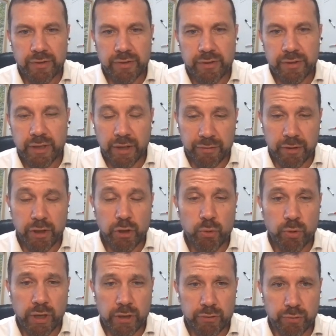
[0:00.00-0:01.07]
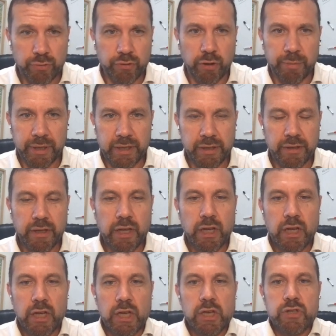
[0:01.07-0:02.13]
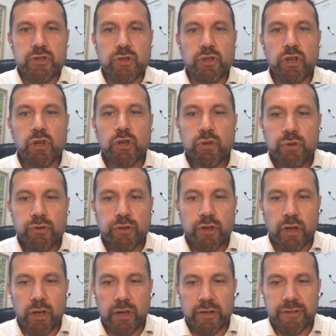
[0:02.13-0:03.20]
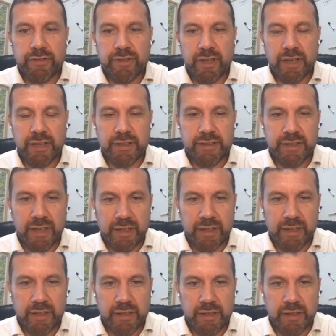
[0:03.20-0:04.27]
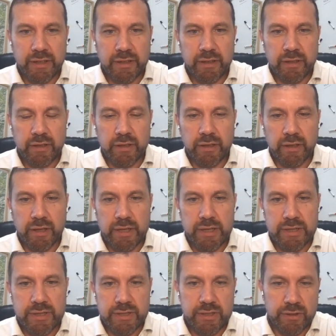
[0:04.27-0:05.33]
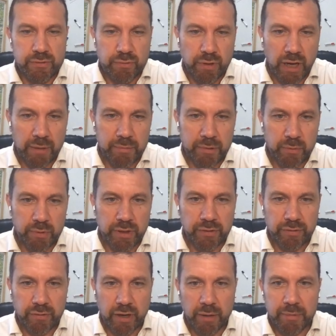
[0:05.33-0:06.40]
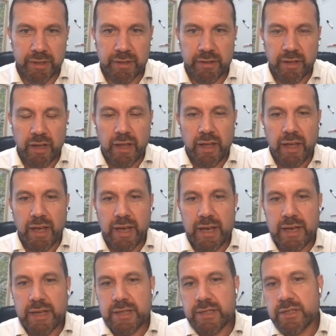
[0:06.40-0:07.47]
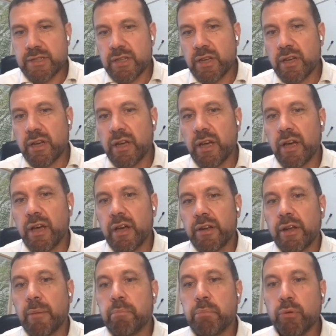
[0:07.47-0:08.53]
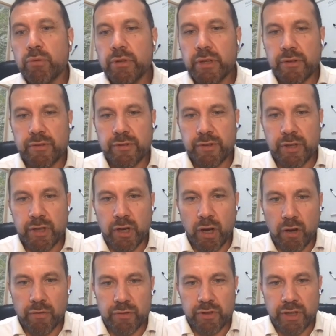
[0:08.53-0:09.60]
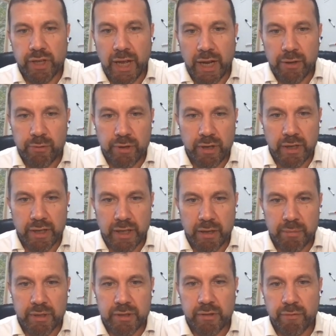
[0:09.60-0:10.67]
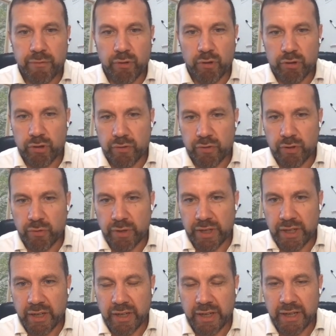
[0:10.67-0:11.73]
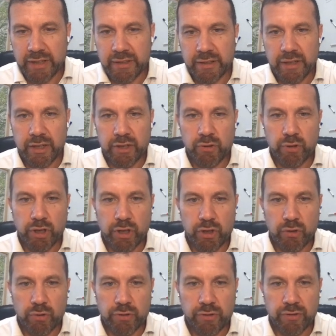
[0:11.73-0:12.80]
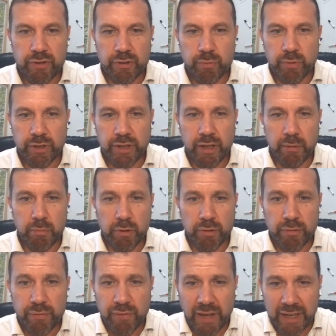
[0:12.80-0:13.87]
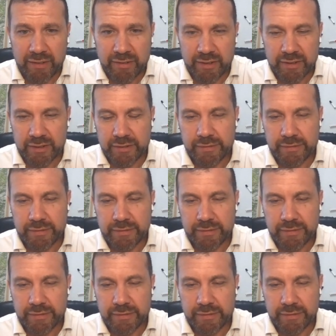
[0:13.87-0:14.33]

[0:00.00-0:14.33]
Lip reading: does it look arthroscopically. So the loose color sign technically we describe it as an abundancy of the annular ligament in front of the radial head. And you can notice it when the elbow is flexed